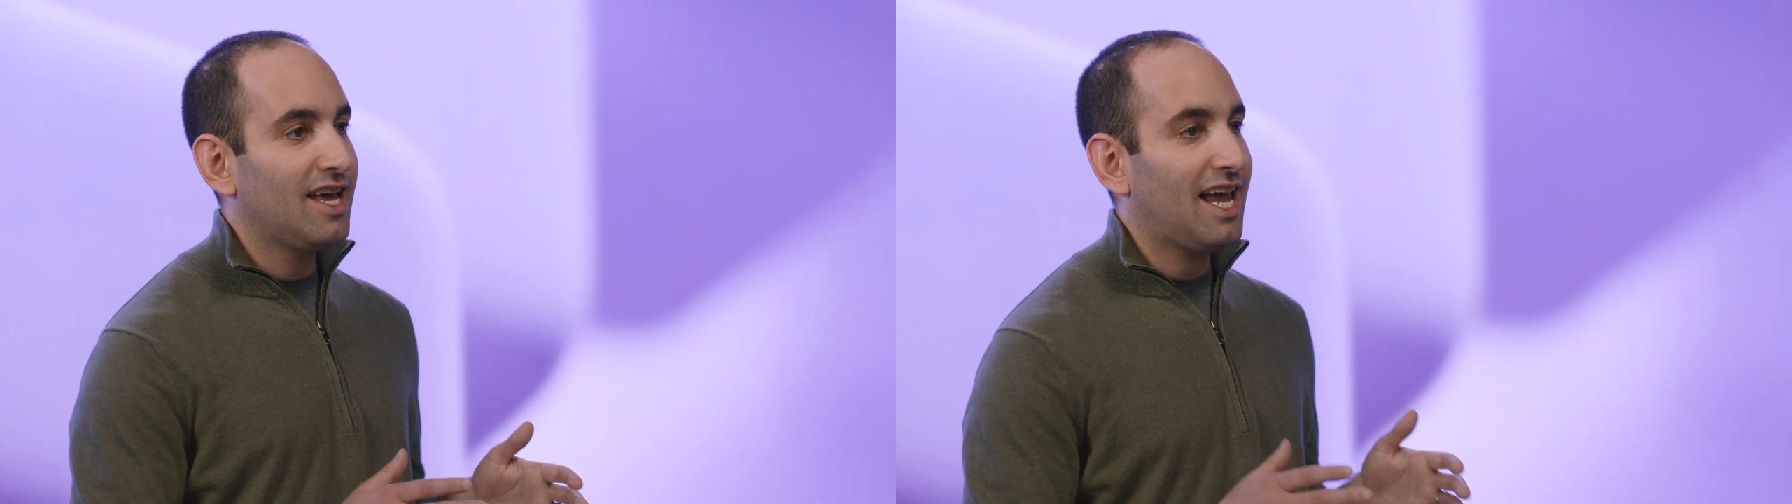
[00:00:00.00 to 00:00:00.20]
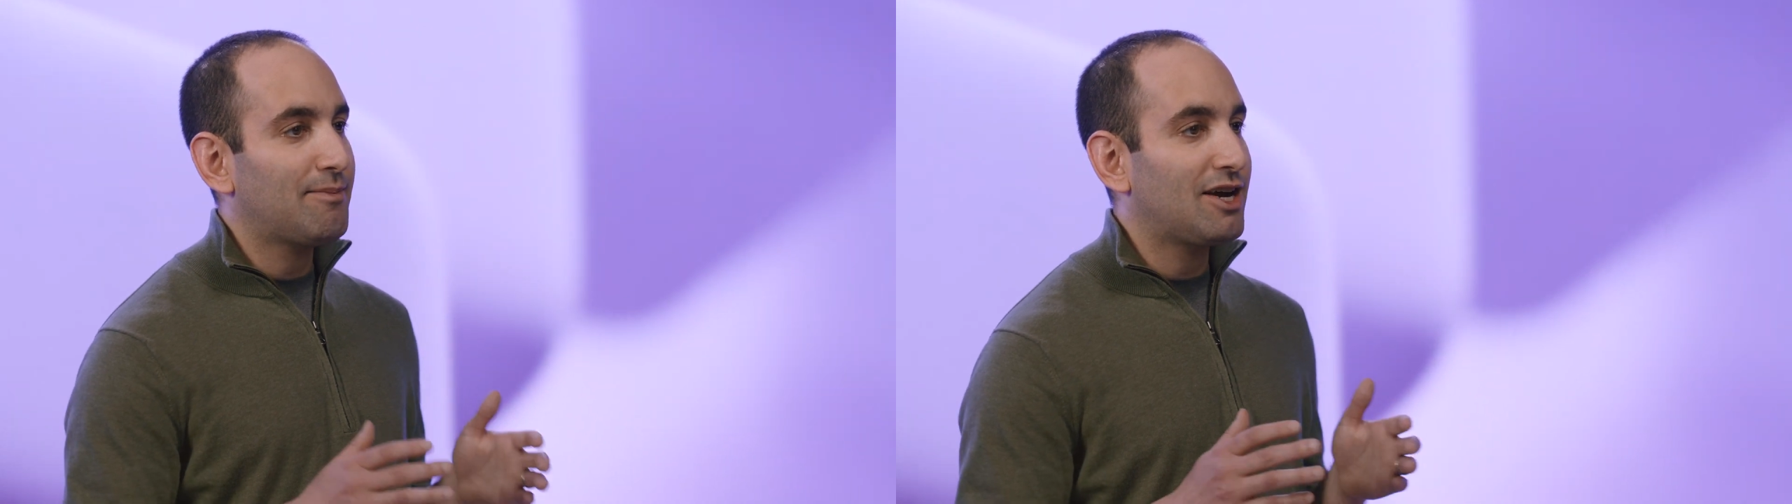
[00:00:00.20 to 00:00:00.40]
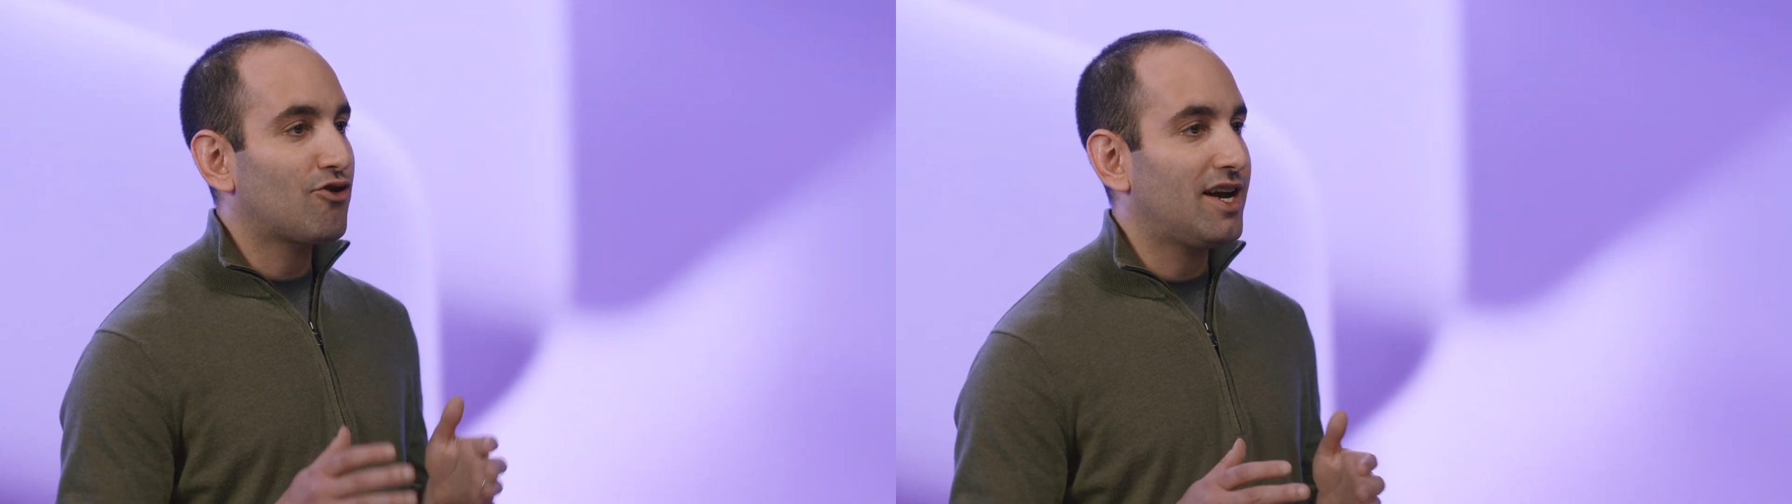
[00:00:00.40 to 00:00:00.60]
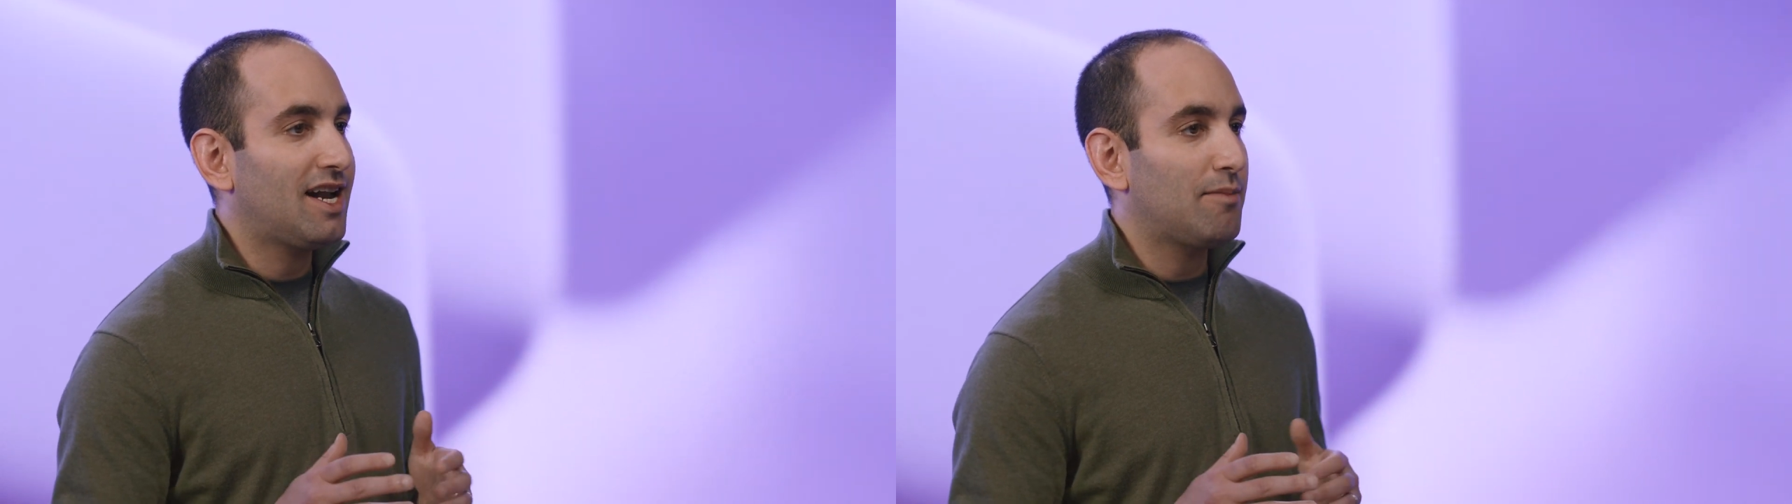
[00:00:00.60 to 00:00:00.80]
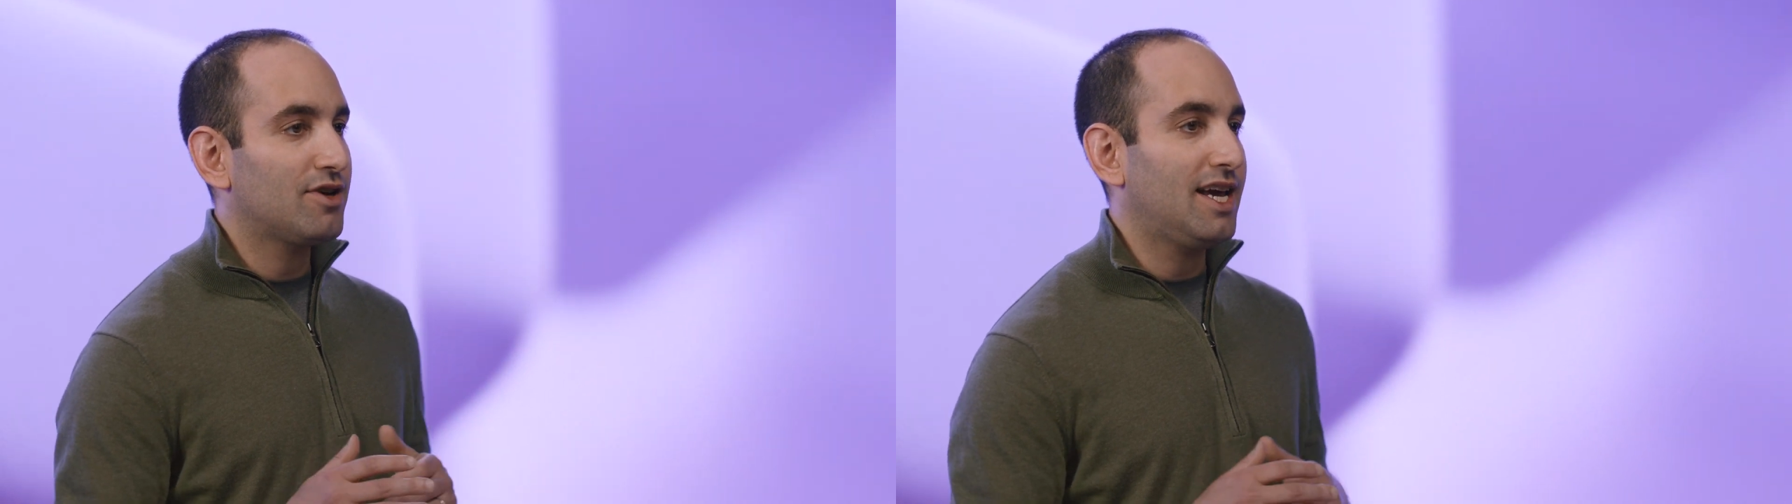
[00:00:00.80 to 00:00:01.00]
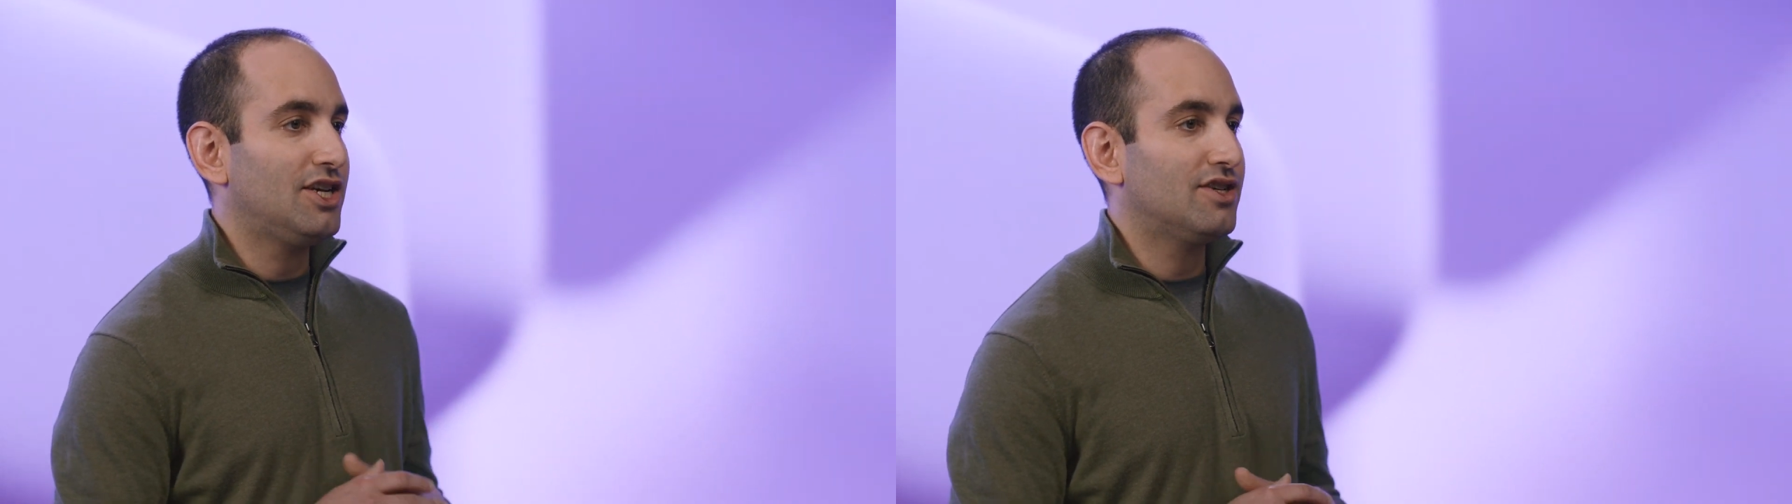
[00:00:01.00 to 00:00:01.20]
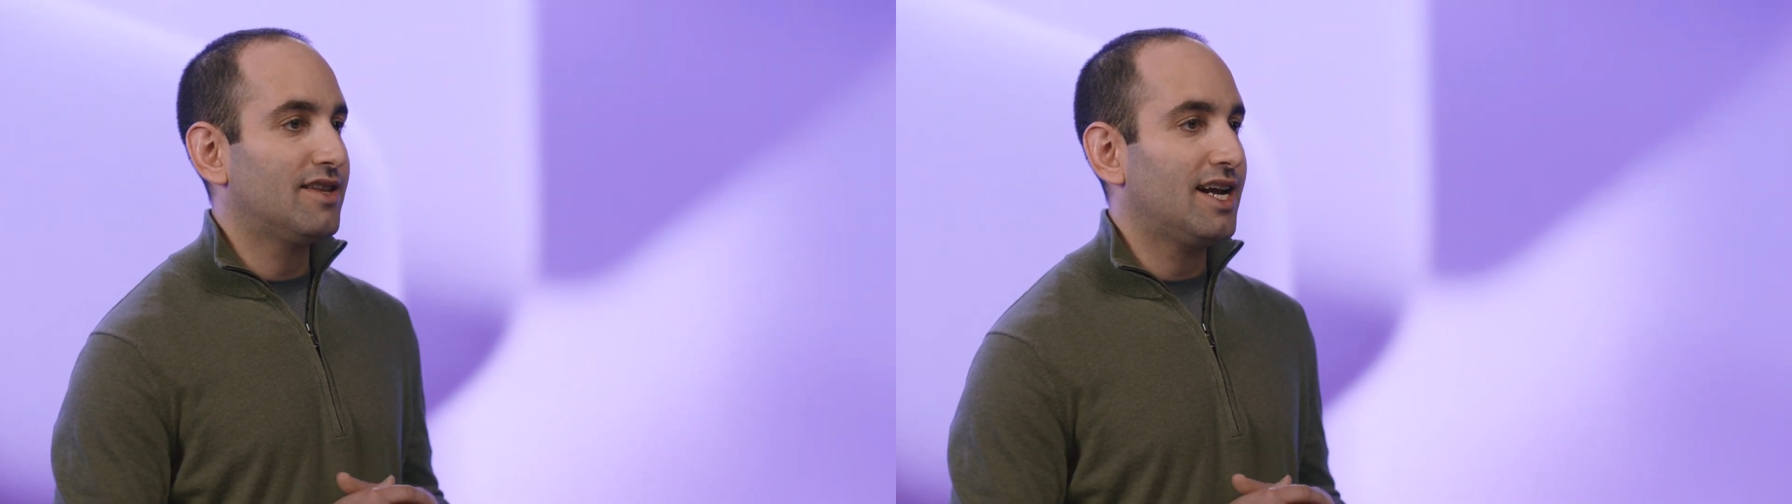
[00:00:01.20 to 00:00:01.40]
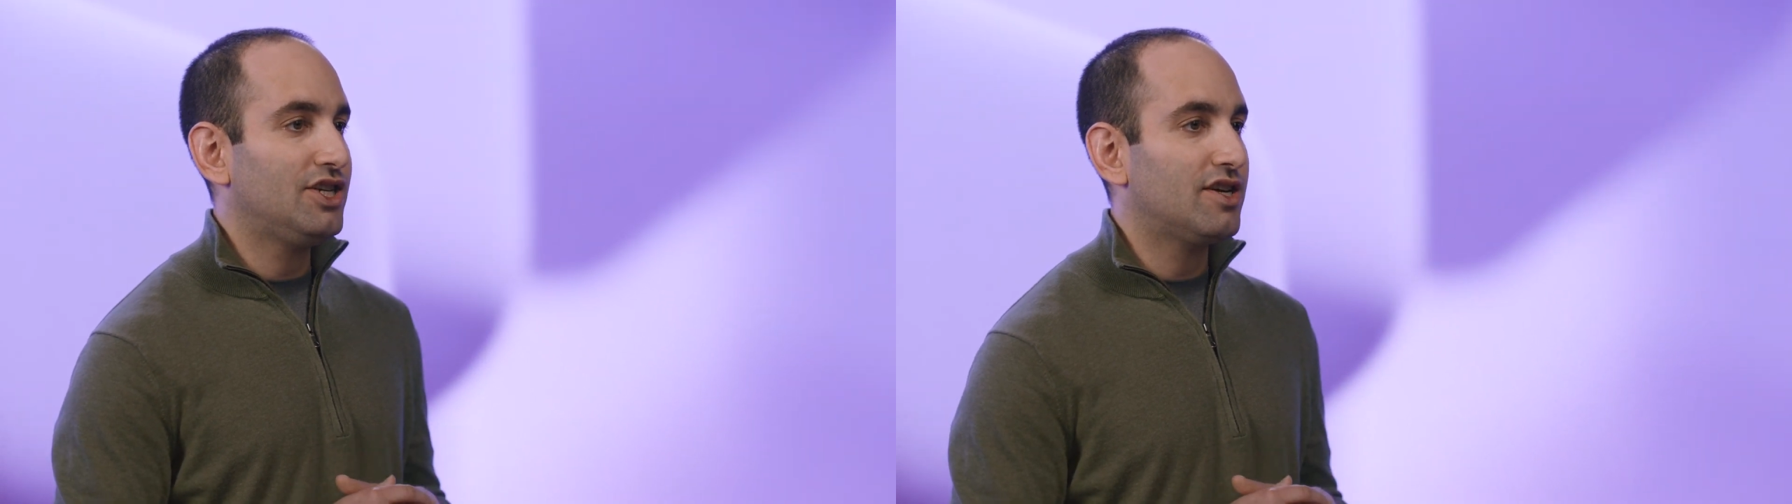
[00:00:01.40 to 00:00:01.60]
and my credit application
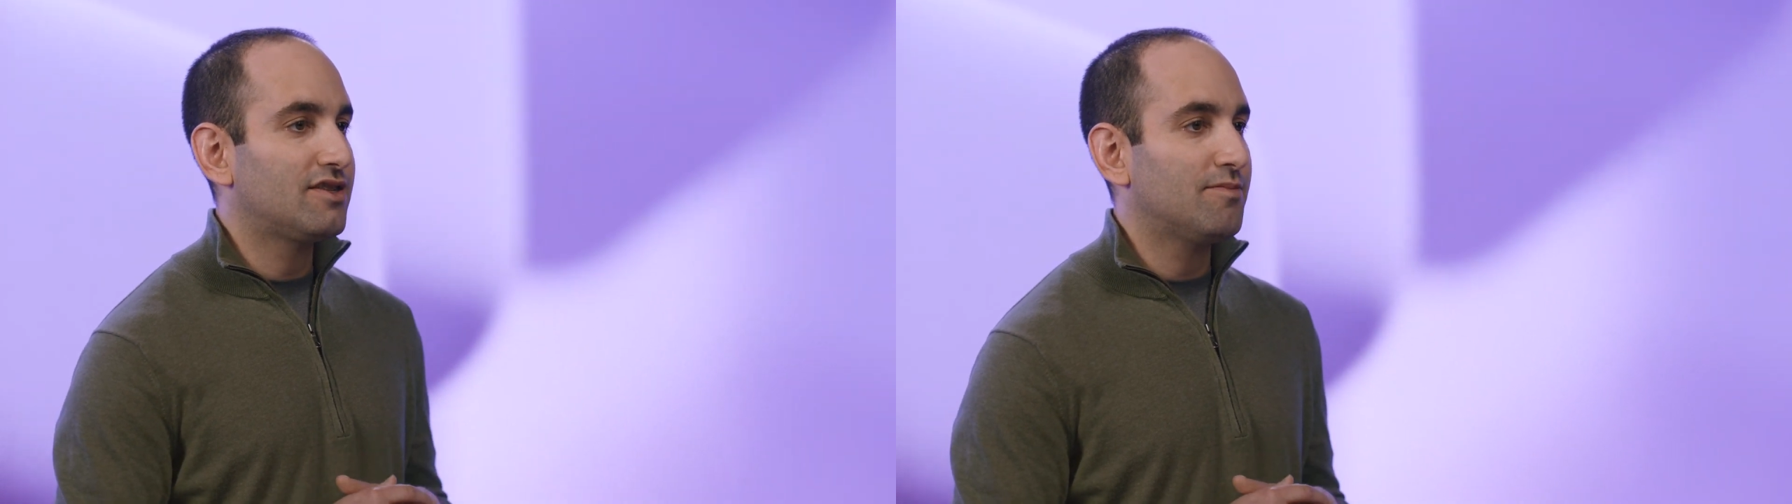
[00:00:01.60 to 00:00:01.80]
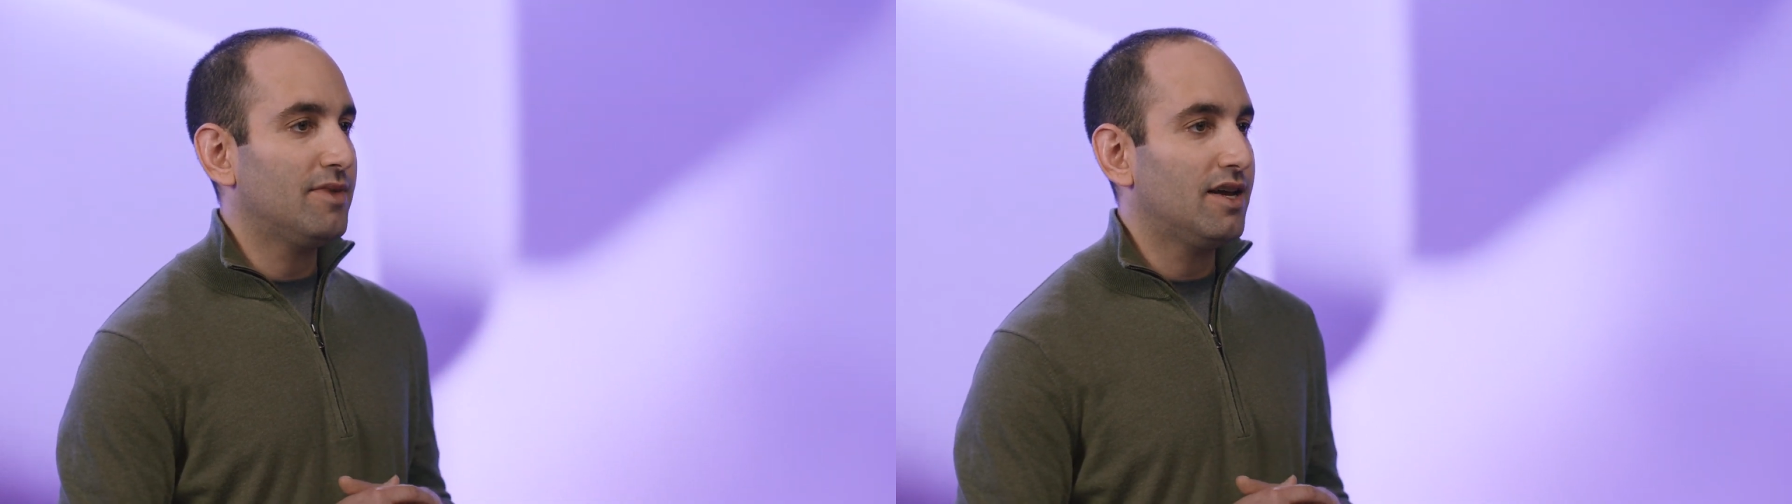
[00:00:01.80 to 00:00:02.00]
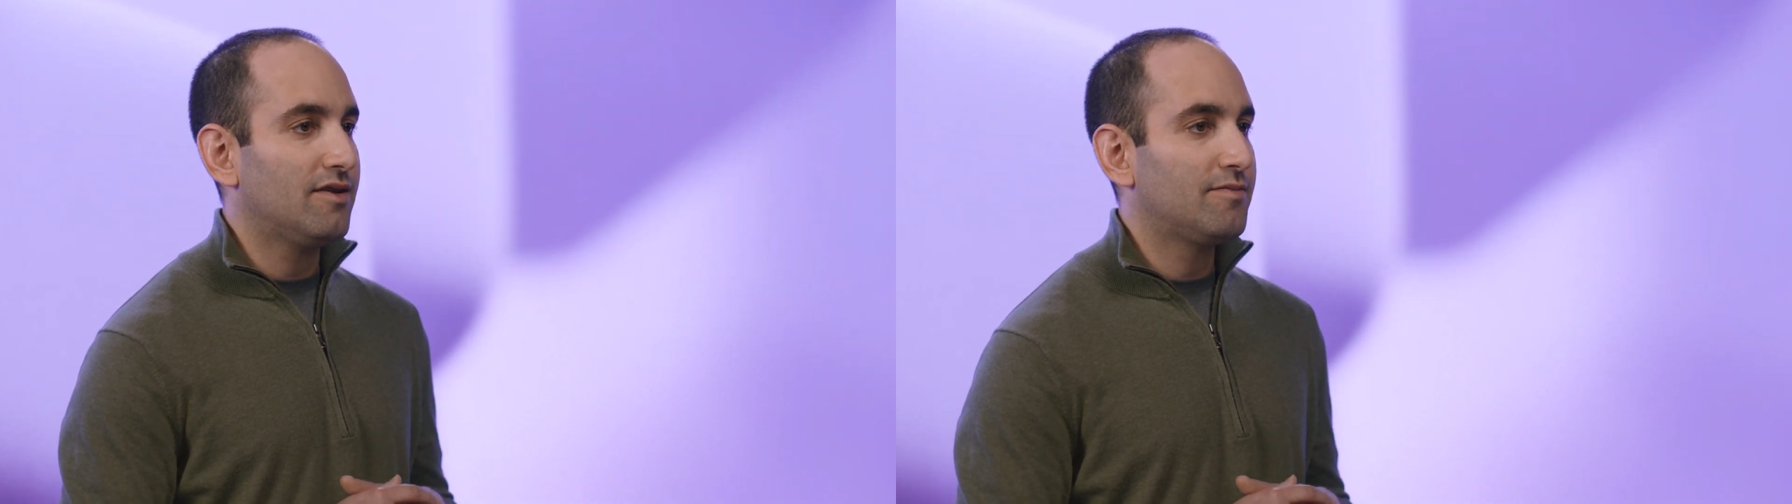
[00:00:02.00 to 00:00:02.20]
that I just submitted.